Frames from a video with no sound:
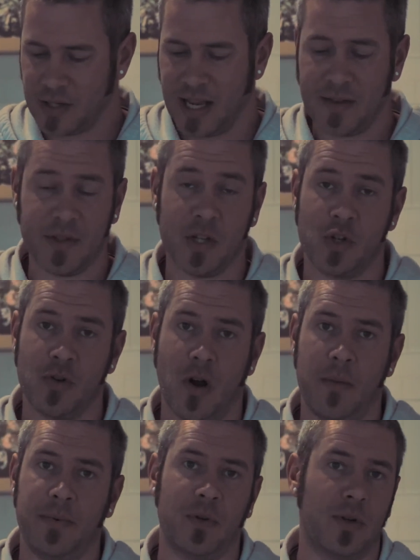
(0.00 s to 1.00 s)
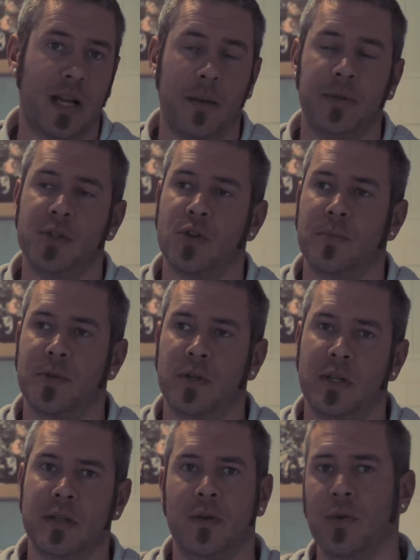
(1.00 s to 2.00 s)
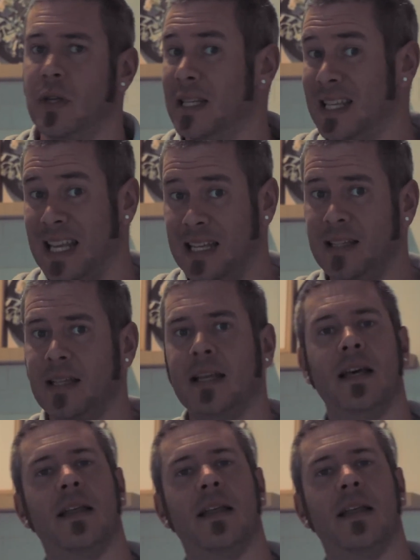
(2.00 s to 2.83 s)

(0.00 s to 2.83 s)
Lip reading: even a drop or a couple of drops on your skin,